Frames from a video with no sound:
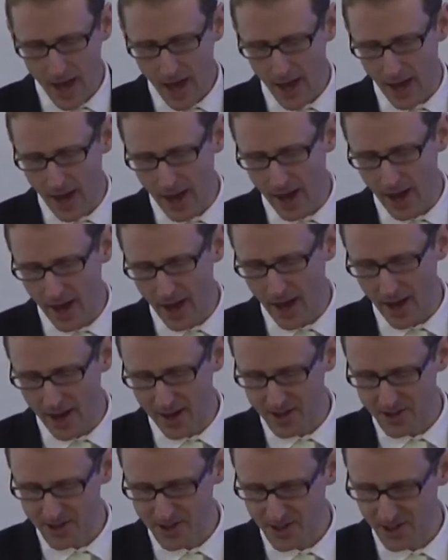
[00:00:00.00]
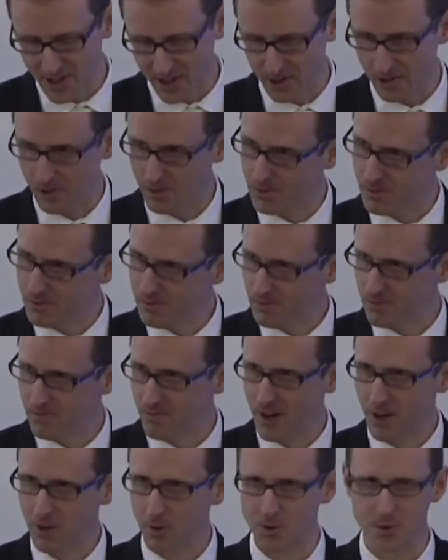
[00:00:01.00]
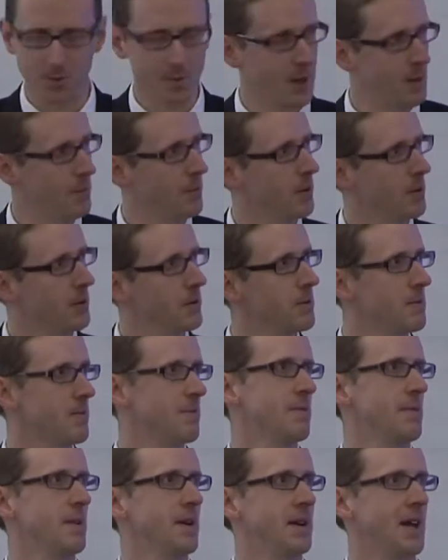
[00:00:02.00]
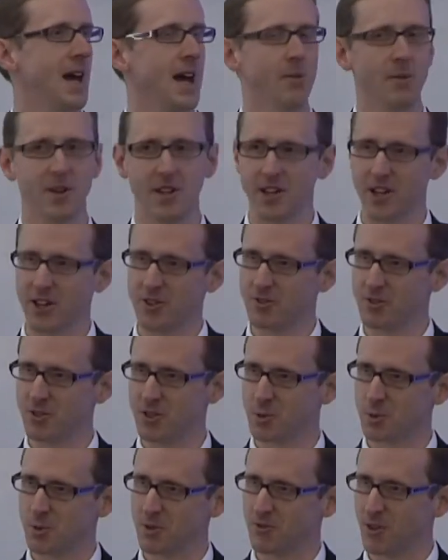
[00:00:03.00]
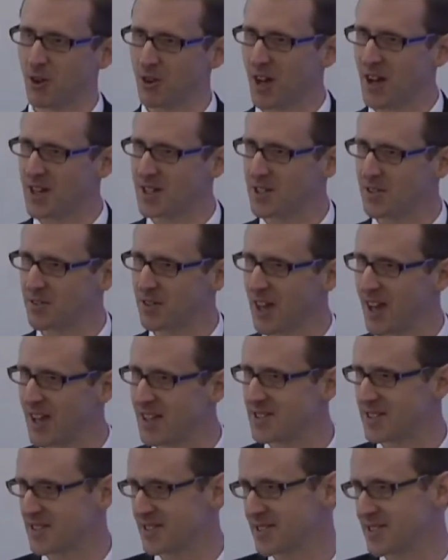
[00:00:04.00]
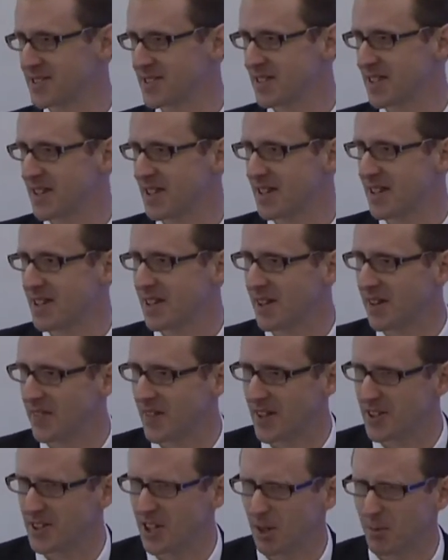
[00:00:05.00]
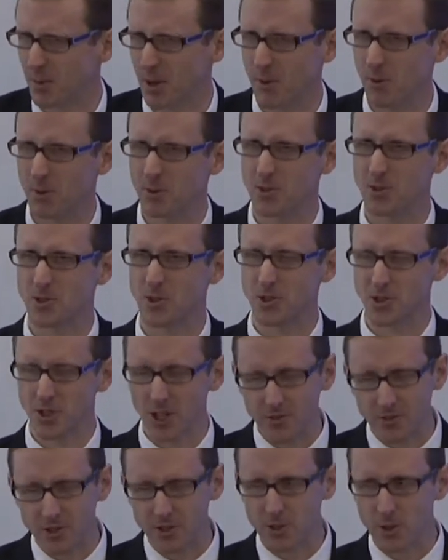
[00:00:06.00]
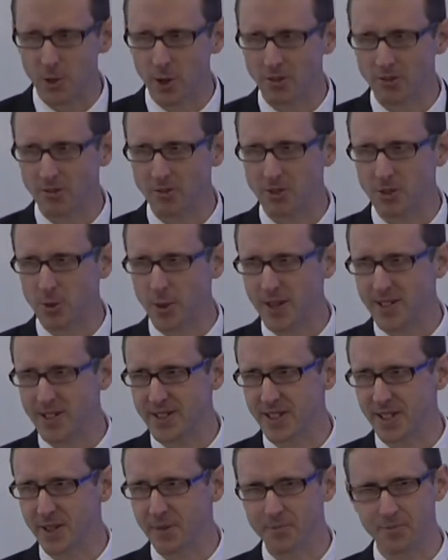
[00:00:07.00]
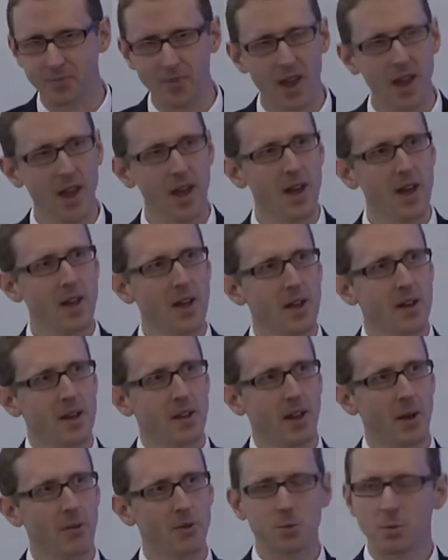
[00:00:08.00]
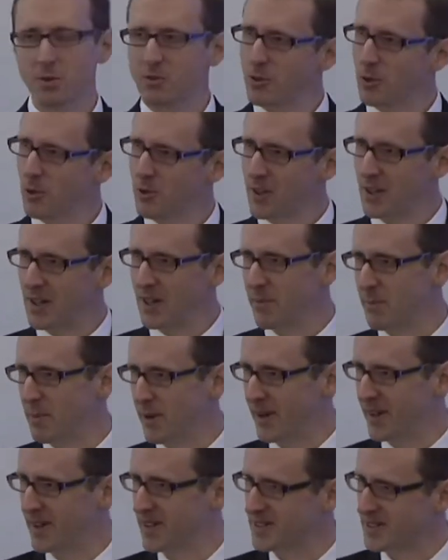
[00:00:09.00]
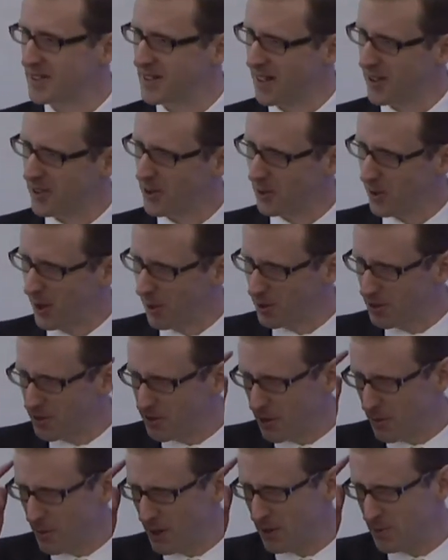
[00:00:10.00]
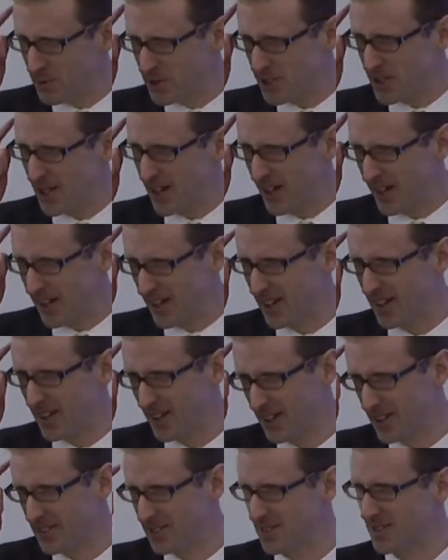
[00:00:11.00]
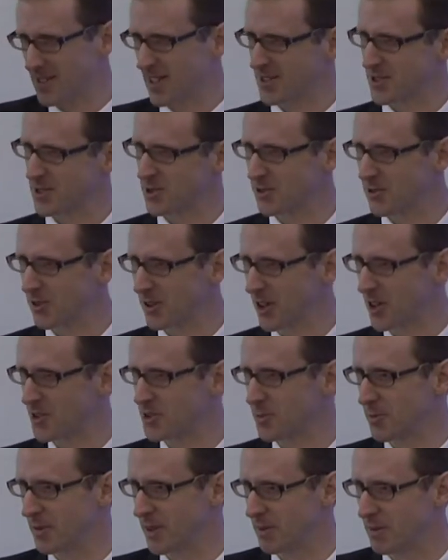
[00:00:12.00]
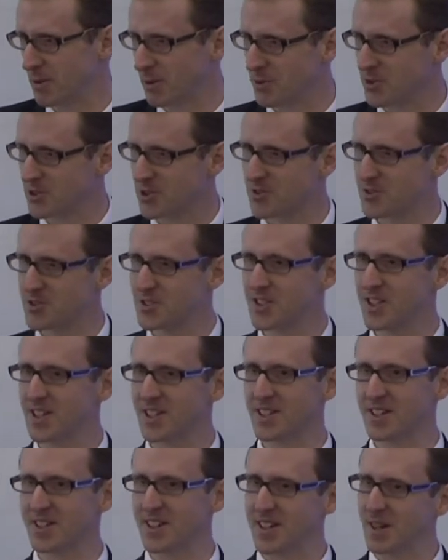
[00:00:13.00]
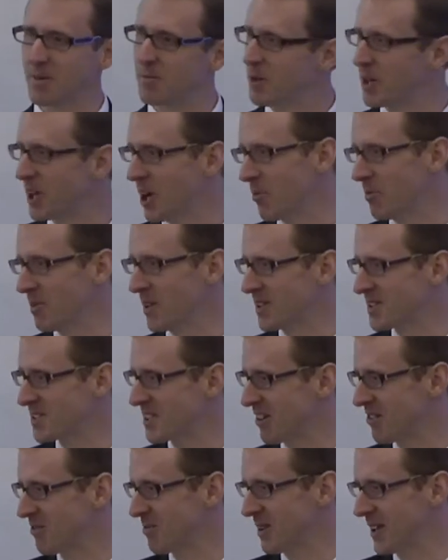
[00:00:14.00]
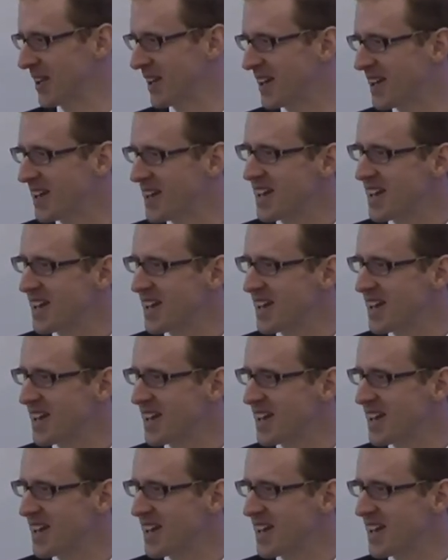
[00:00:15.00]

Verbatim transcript: Uh, I asked our records people in how many countries we've got active cases, and they told me it was just over 220. That was before the Olympics, and I thought, I wonder if they made a mistake, because it sounds an awful lot to me, but once you've seen an Olympic opening ceremony,